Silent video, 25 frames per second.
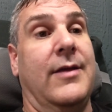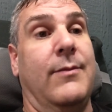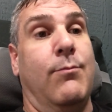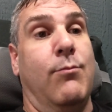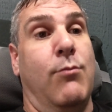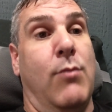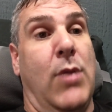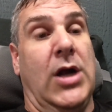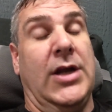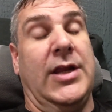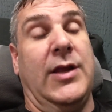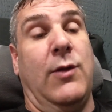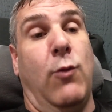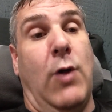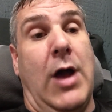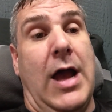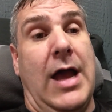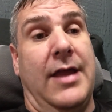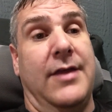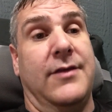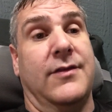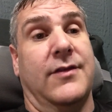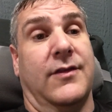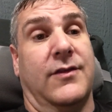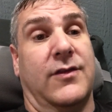Money
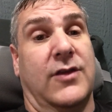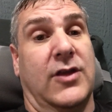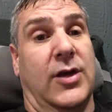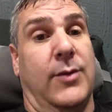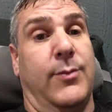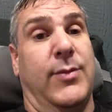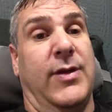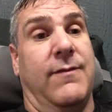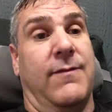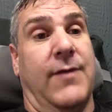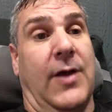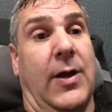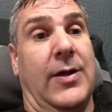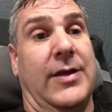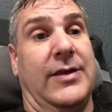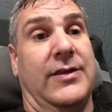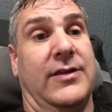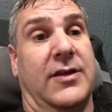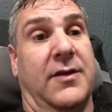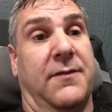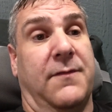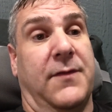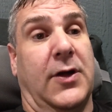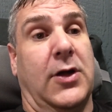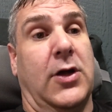wise, it's going to be very
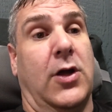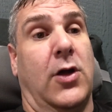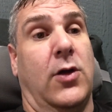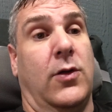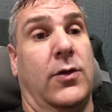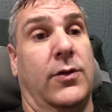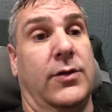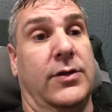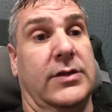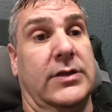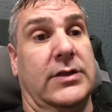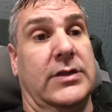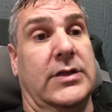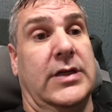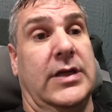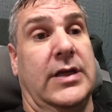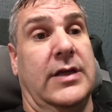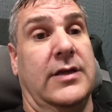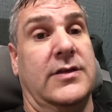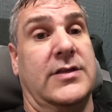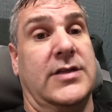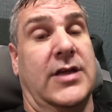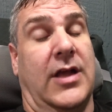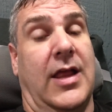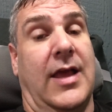difficult
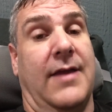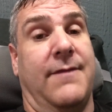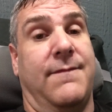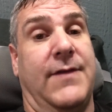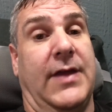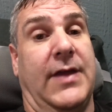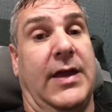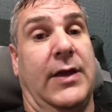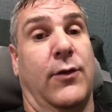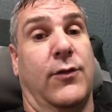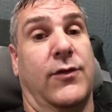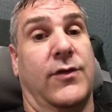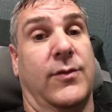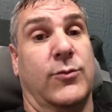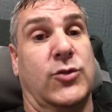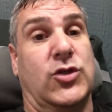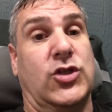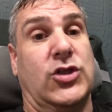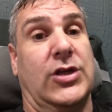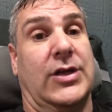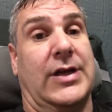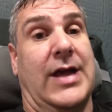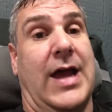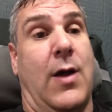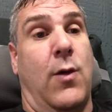until I figure some
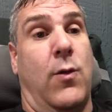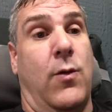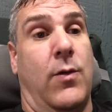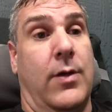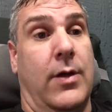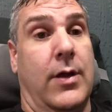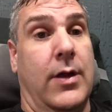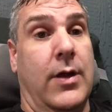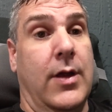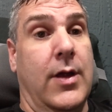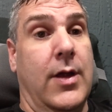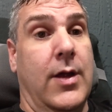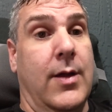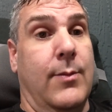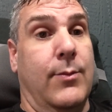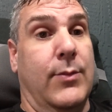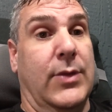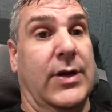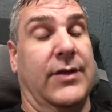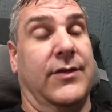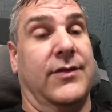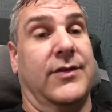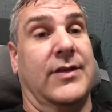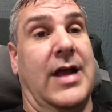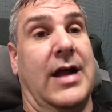shit out,
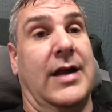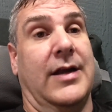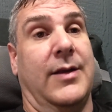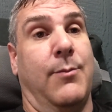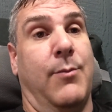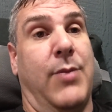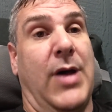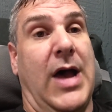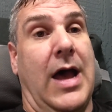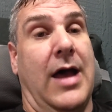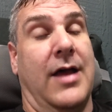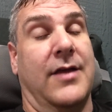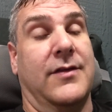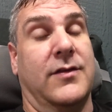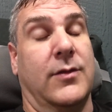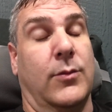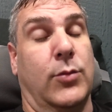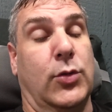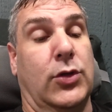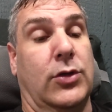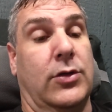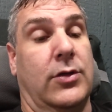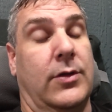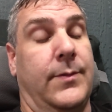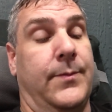but it's not
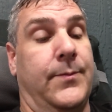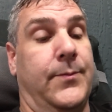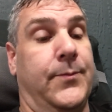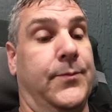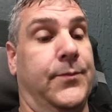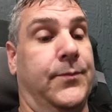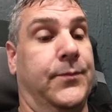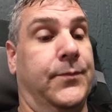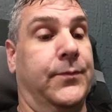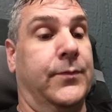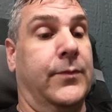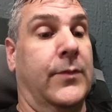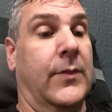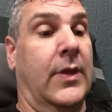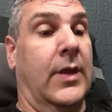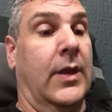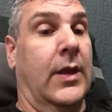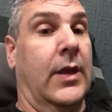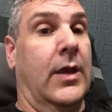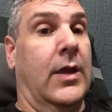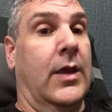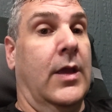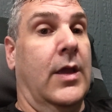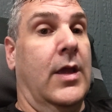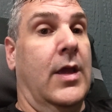impossible.
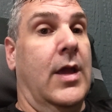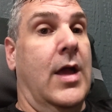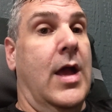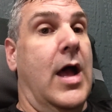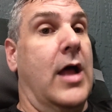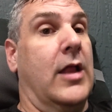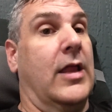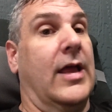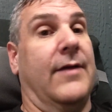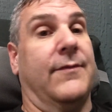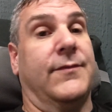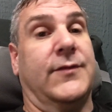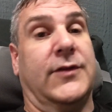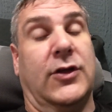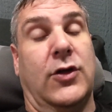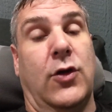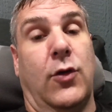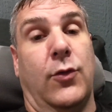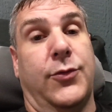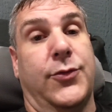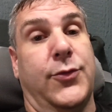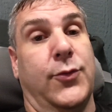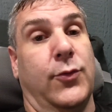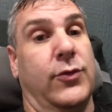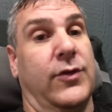I'll have to
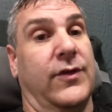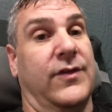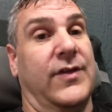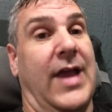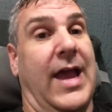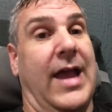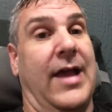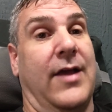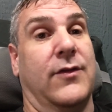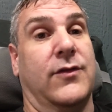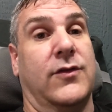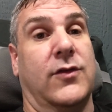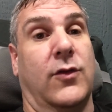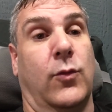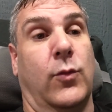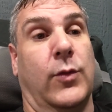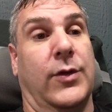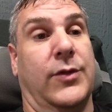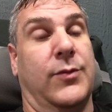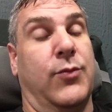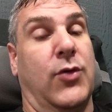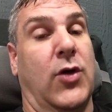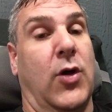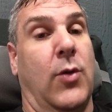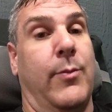go through this hassle
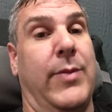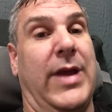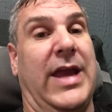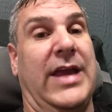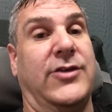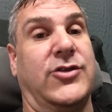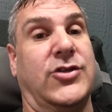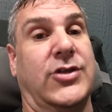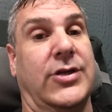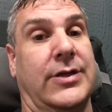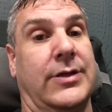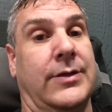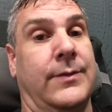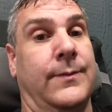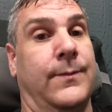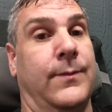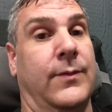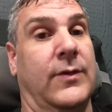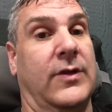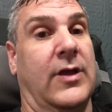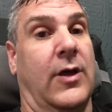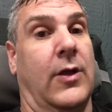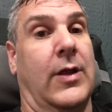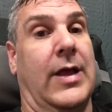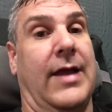with probation.
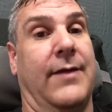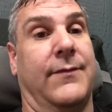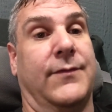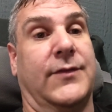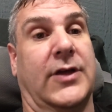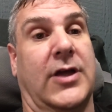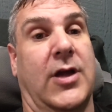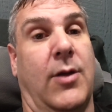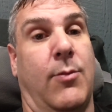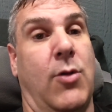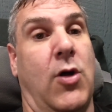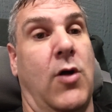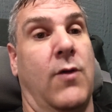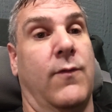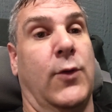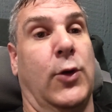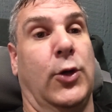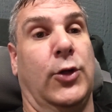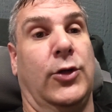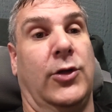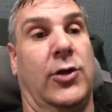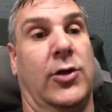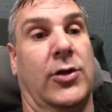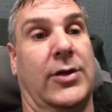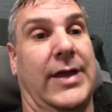They'll have to come
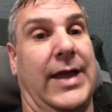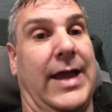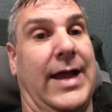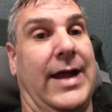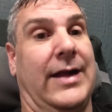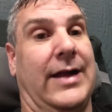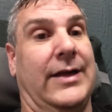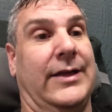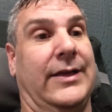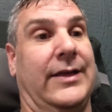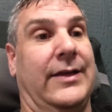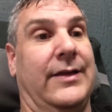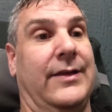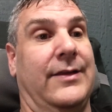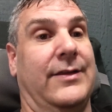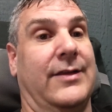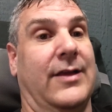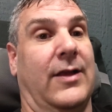over and look at it.